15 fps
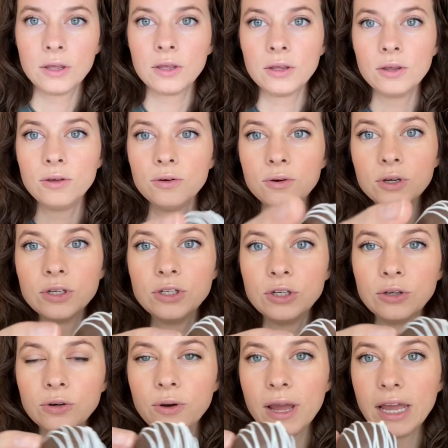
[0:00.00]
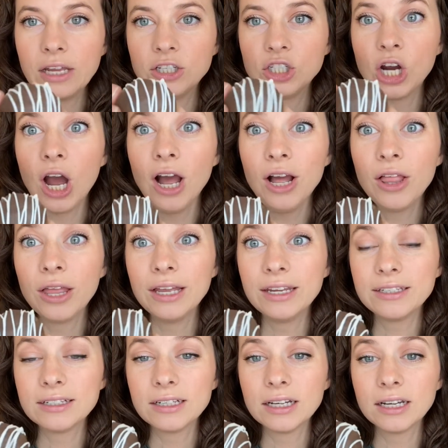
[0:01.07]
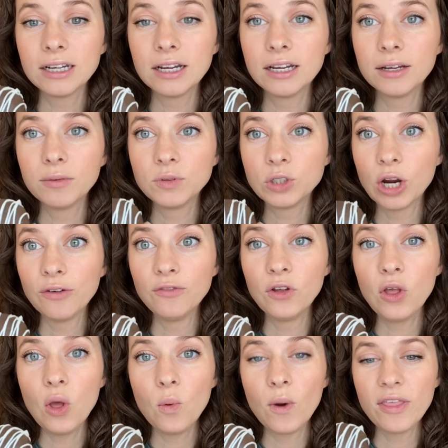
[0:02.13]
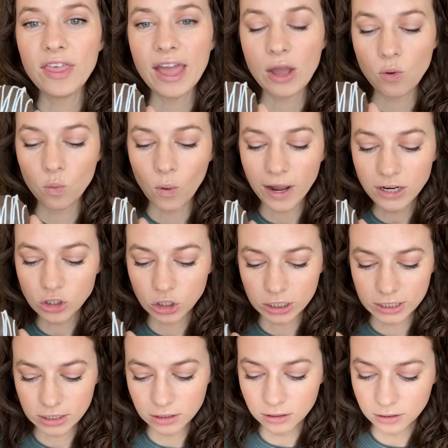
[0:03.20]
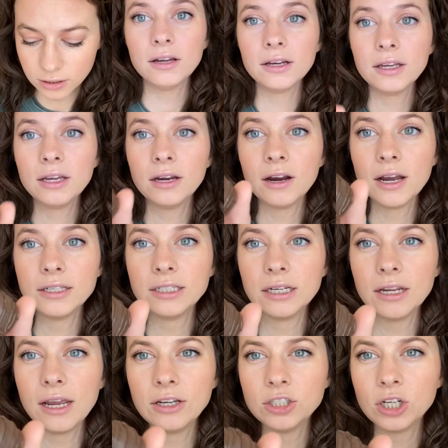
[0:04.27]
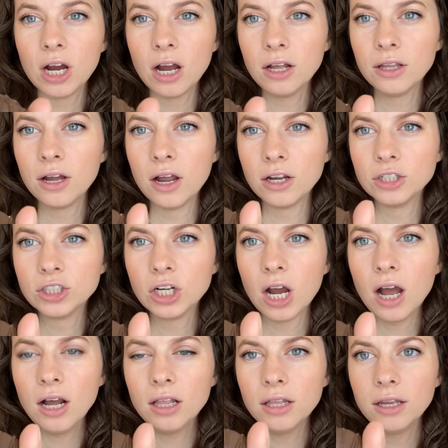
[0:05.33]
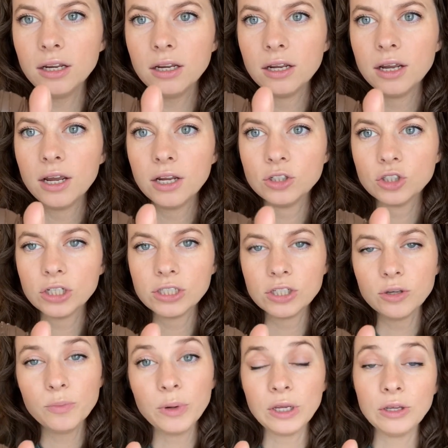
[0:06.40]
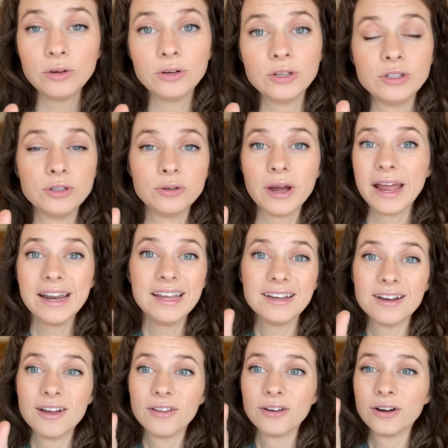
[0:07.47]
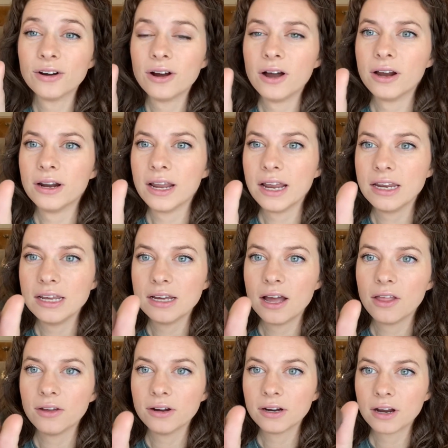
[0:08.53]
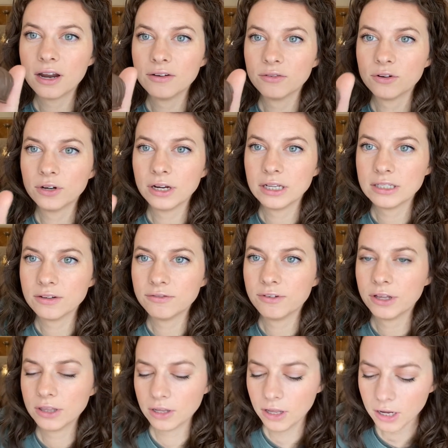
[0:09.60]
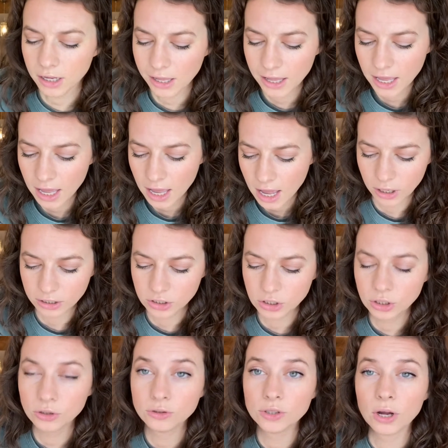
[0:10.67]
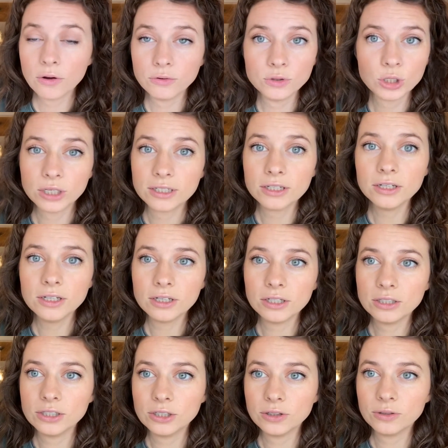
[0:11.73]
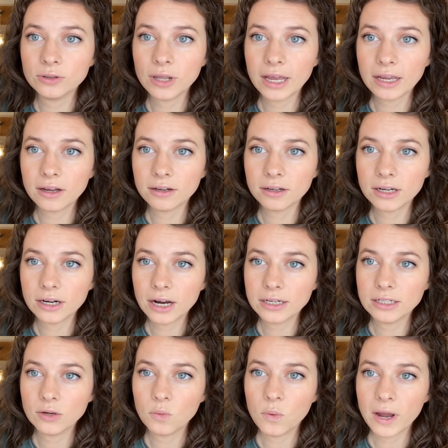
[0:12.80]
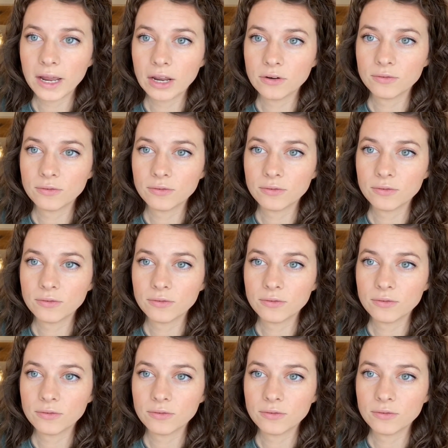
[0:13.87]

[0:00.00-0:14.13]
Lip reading: You could do a chocolate truffle with a white drizzle. Look here, I did a chocolate on chocolate drizzle, but you could do any color on any color. It kind of creates a fun look. A two-tone drizzle, you could do like here I did white and